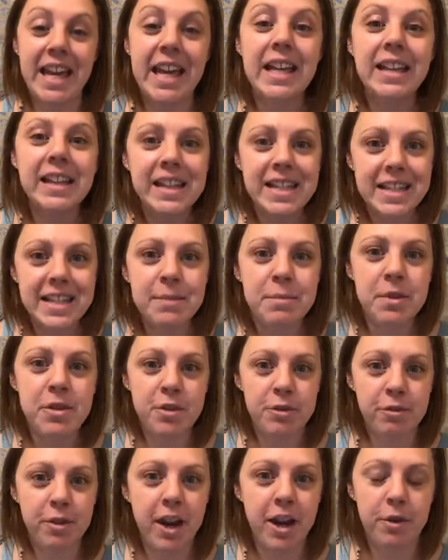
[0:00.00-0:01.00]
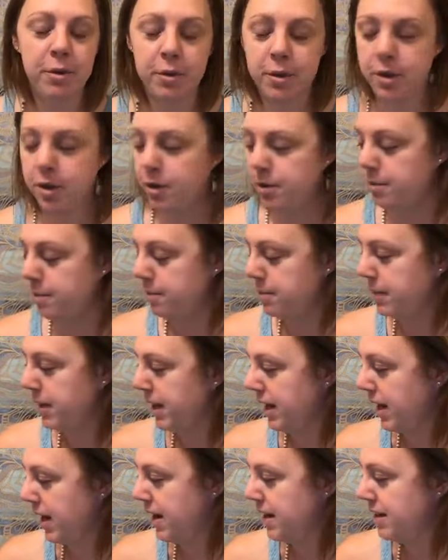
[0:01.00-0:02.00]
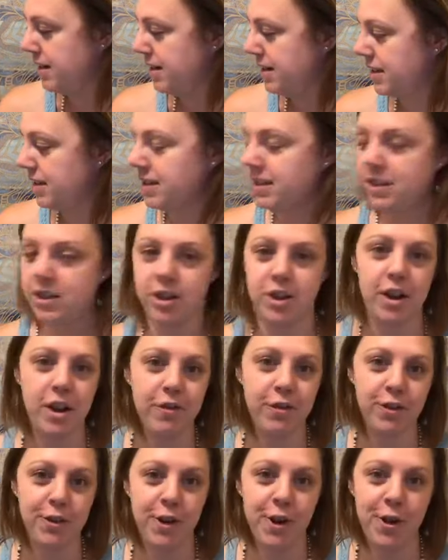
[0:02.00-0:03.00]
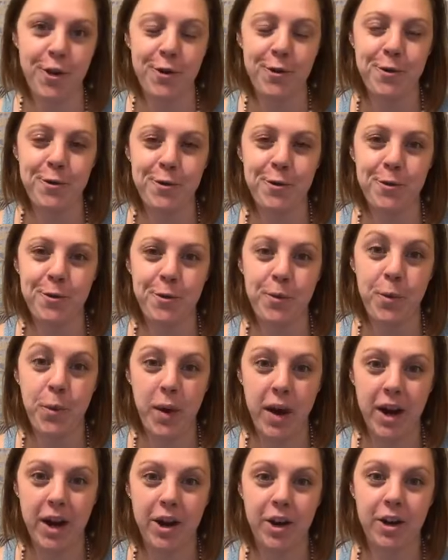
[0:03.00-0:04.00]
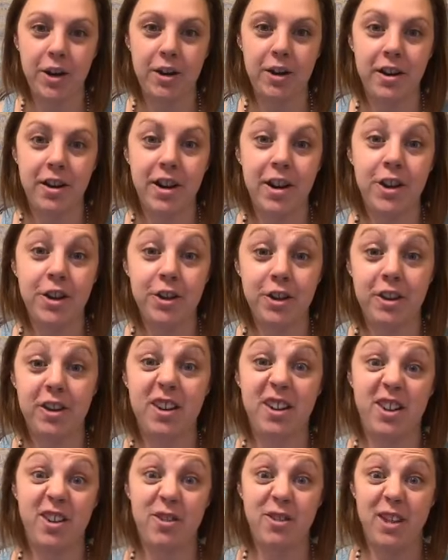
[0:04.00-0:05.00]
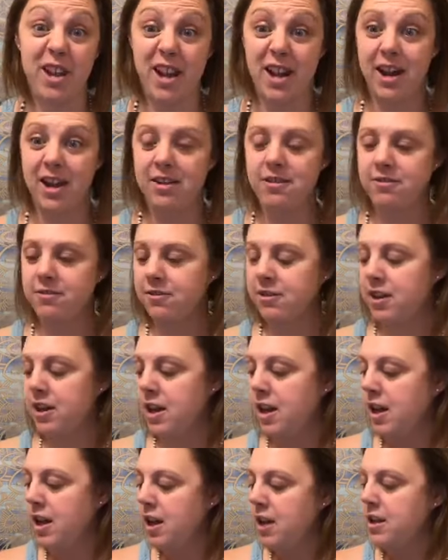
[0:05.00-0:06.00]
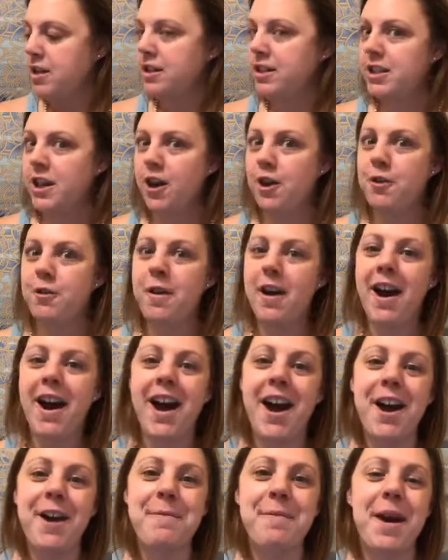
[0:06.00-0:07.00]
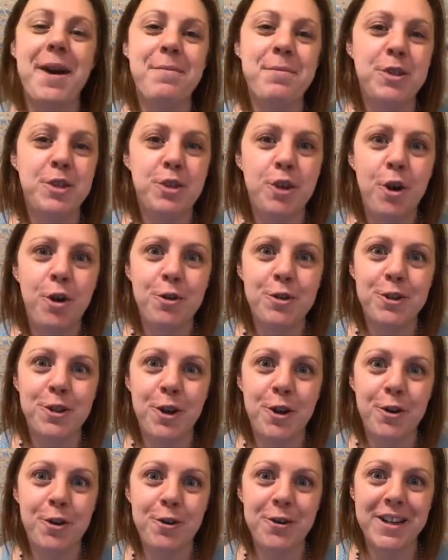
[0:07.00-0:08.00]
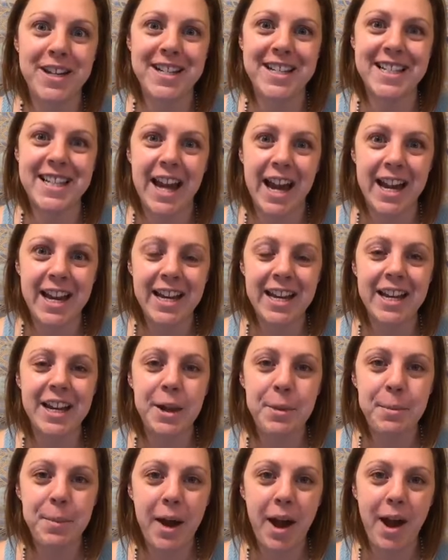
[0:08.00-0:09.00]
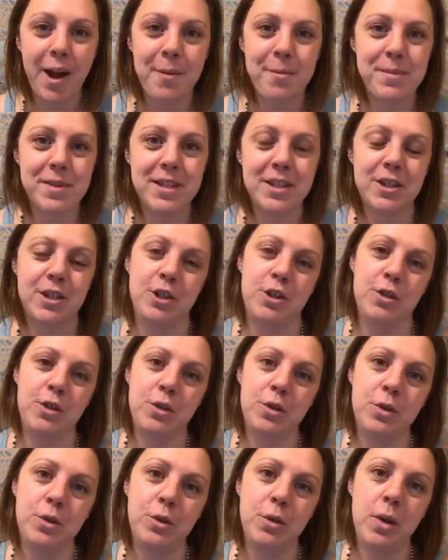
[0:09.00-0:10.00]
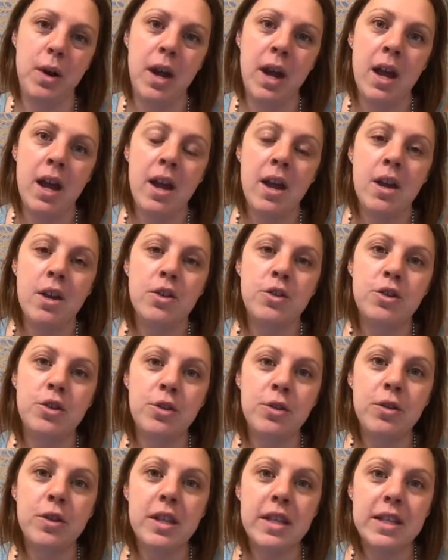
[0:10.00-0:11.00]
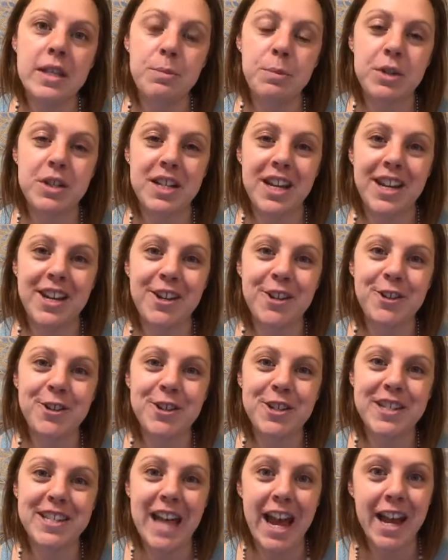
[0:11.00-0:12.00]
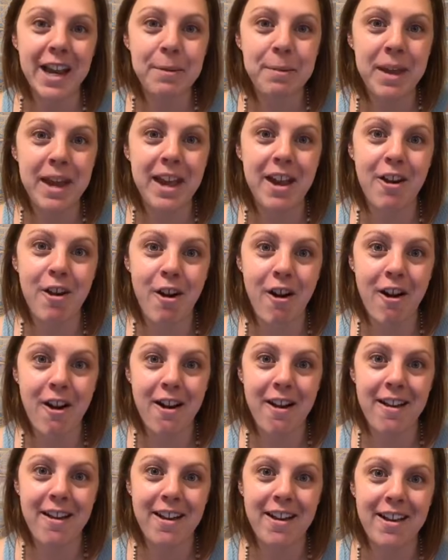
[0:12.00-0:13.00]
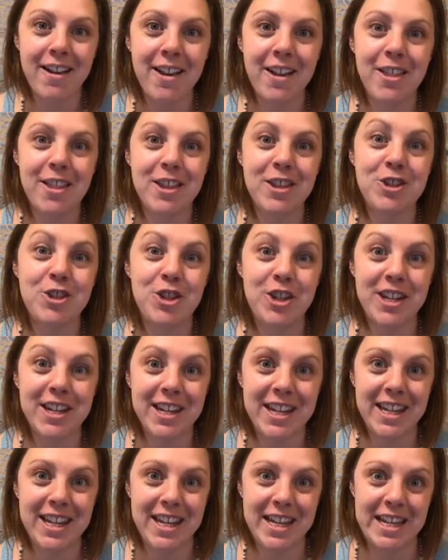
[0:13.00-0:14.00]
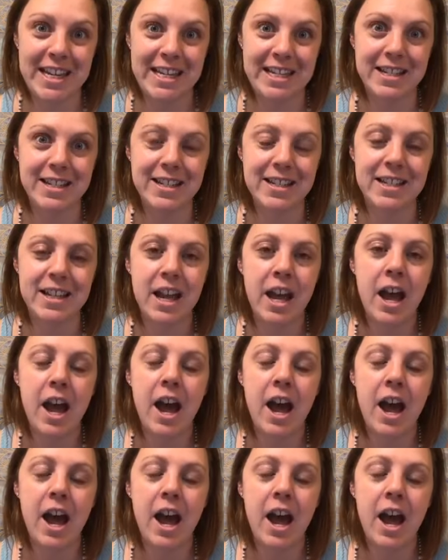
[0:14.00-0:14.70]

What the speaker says: at least I'm in the right room, because you never know where you're gonna go live. So I'm so excited and pumped to do this particular segment on the gene keys.